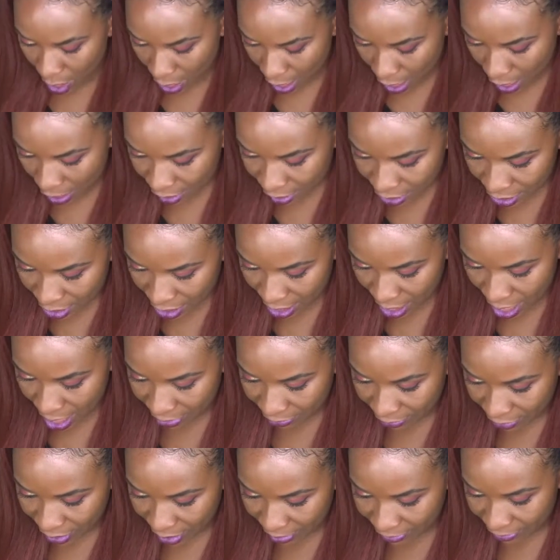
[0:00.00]
Our dear
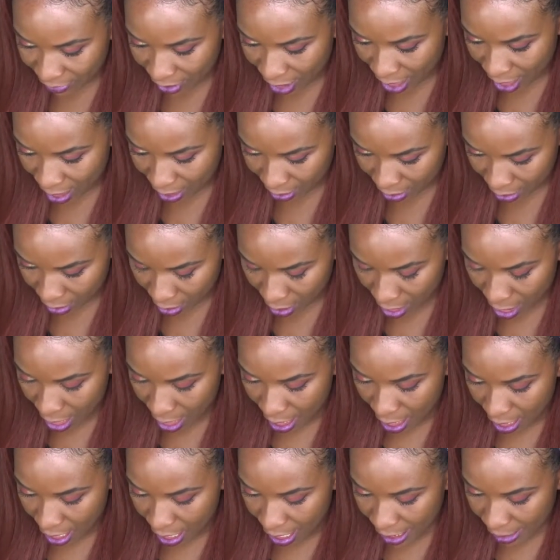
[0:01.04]
Heavenly Father,
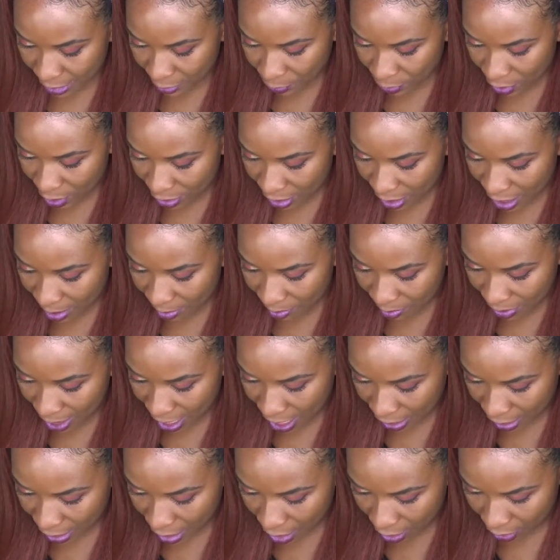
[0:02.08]
as we think
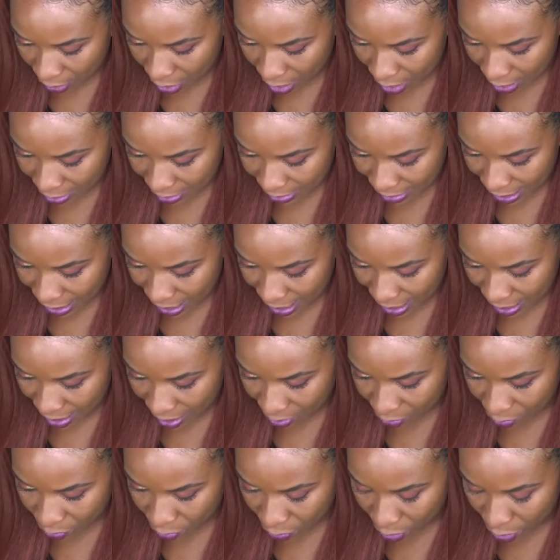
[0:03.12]
back on our day,
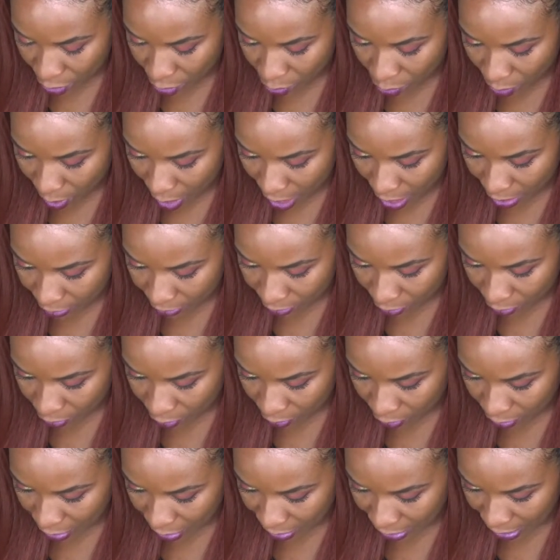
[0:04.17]
we're grateful
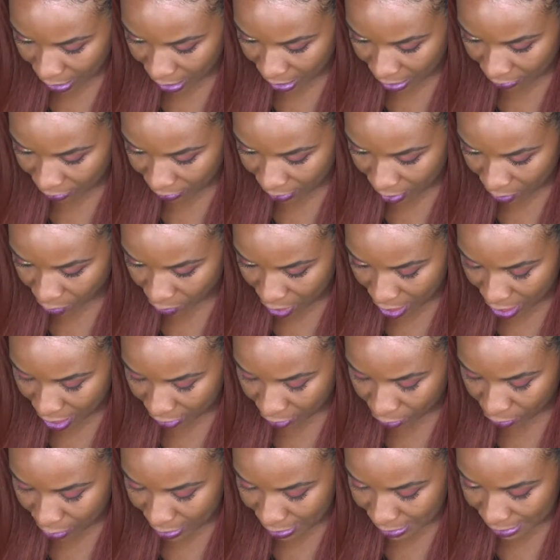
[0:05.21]
for the love that we
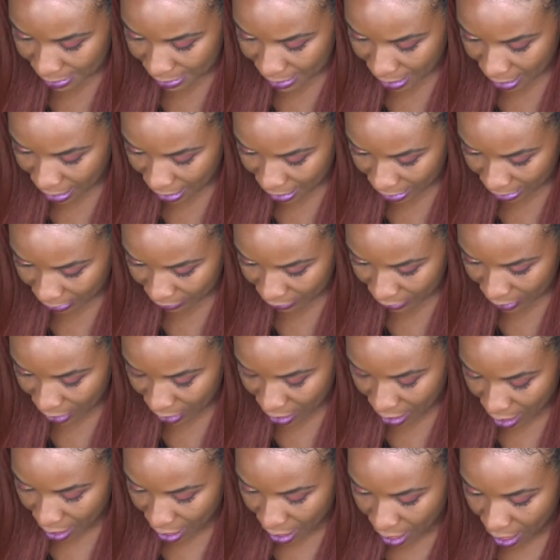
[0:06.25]
have received
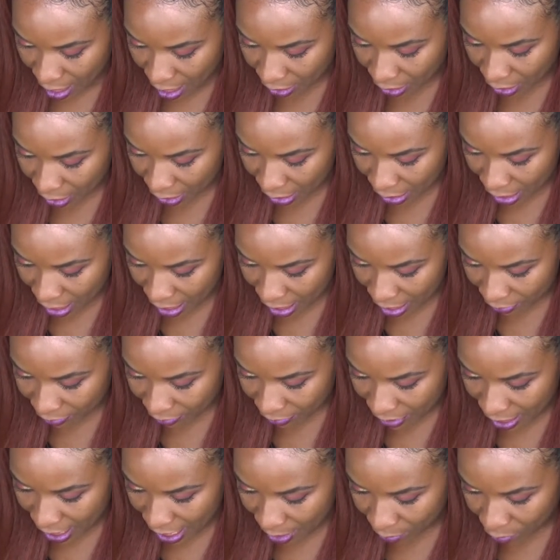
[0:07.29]
and the love
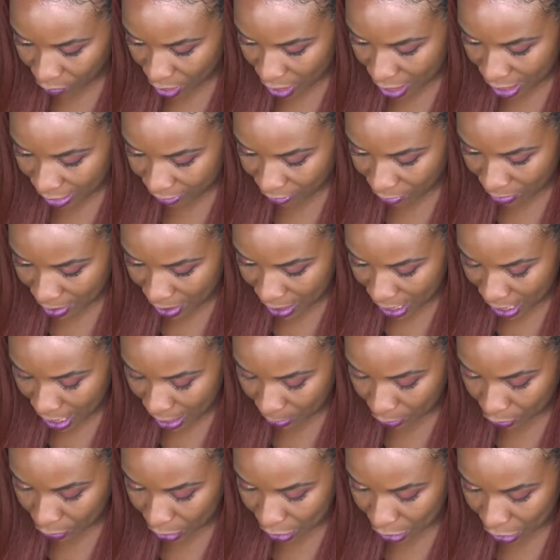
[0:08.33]
that we have been
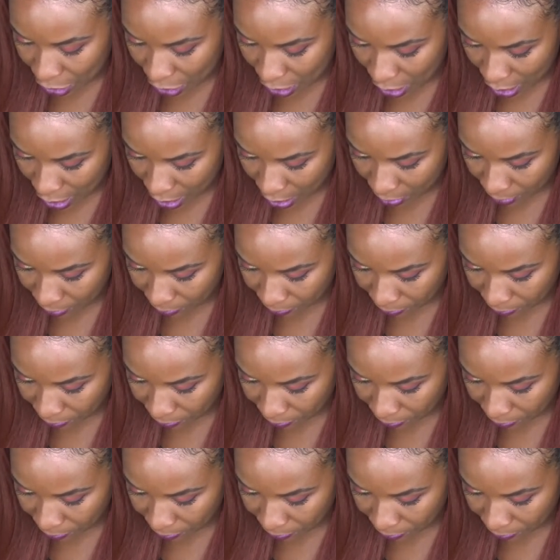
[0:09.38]
able to share.